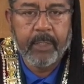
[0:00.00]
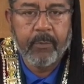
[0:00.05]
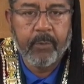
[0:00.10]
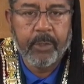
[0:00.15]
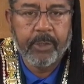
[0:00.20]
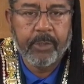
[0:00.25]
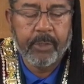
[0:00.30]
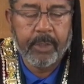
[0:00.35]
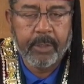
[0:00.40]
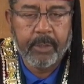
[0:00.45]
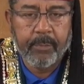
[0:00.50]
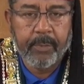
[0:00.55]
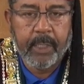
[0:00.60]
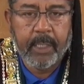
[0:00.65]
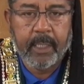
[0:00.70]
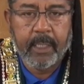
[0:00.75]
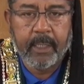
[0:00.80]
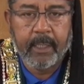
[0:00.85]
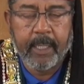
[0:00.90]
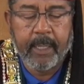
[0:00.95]
when you're going to
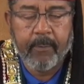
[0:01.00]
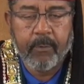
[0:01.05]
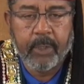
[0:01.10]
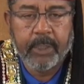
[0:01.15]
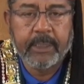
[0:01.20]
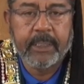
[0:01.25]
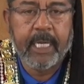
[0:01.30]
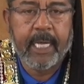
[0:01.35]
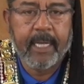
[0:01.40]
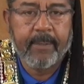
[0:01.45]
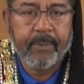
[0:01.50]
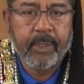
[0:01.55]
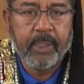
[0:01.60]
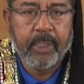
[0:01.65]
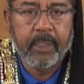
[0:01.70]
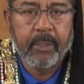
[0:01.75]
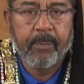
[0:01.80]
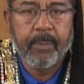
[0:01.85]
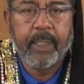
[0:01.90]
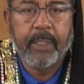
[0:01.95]
be, and at what time you
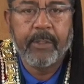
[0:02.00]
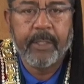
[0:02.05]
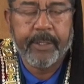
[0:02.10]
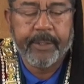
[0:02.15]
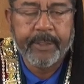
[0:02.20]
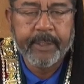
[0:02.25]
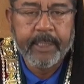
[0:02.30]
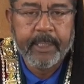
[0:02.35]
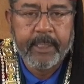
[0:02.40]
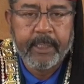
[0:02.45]
need to be there.